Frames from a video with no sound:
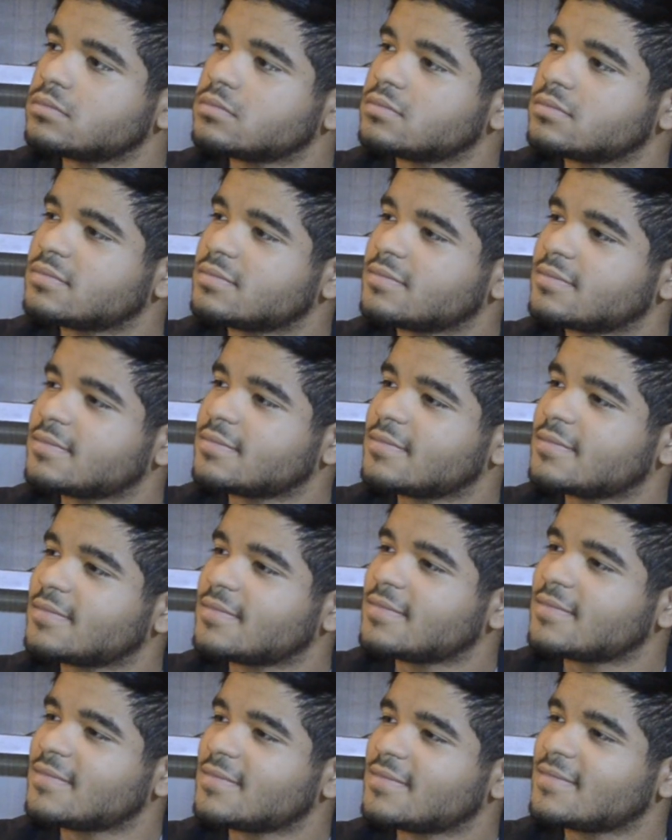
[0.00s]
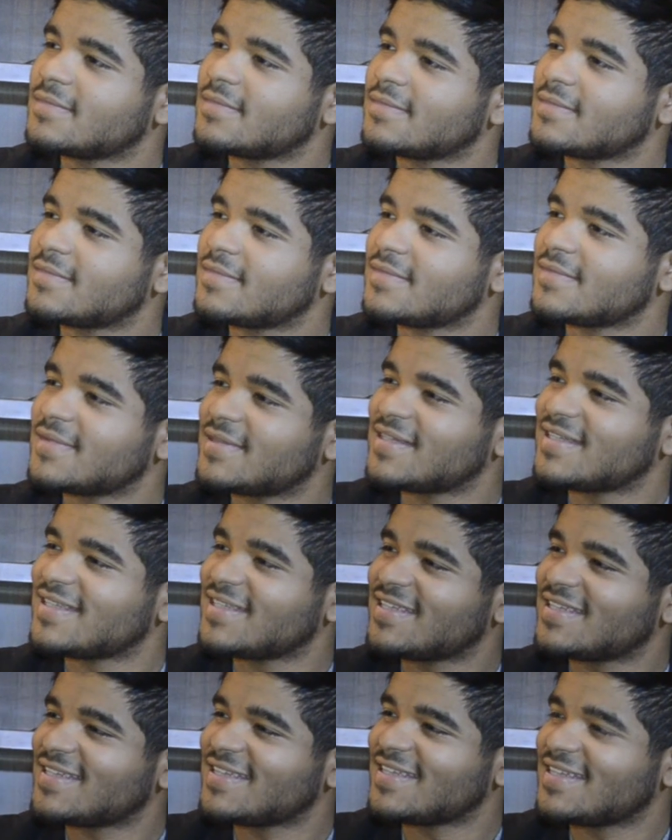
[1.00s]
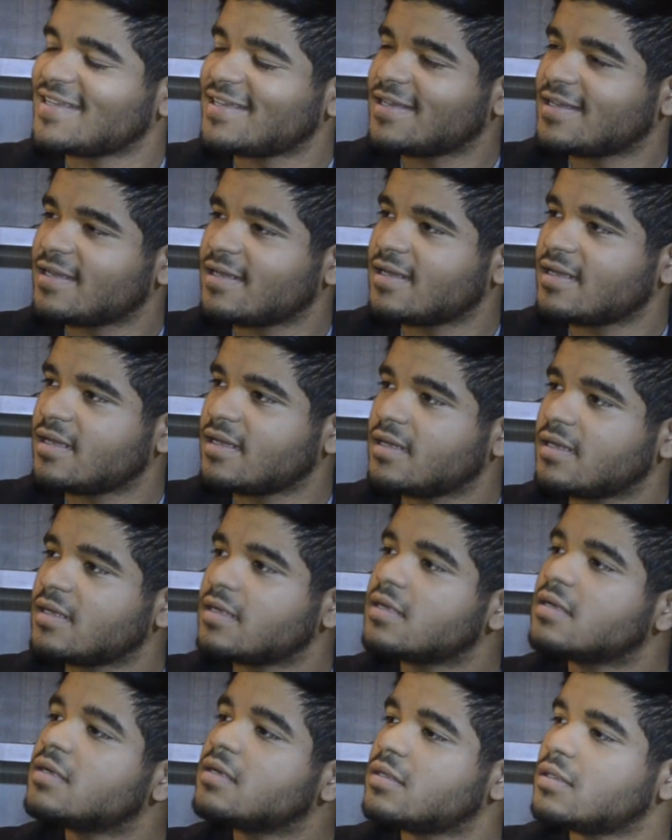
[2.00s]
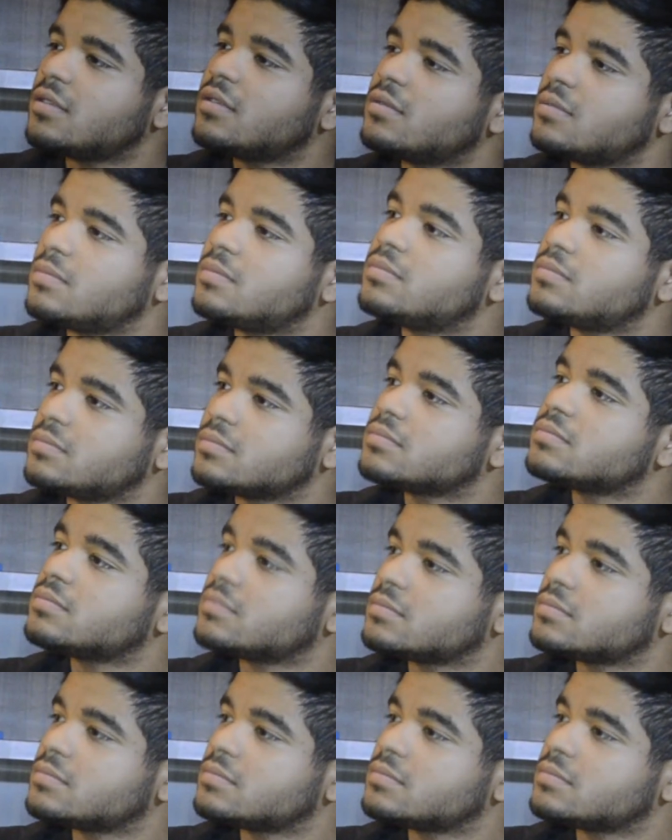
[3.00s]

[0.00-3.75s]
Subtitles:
The person shown says nothing.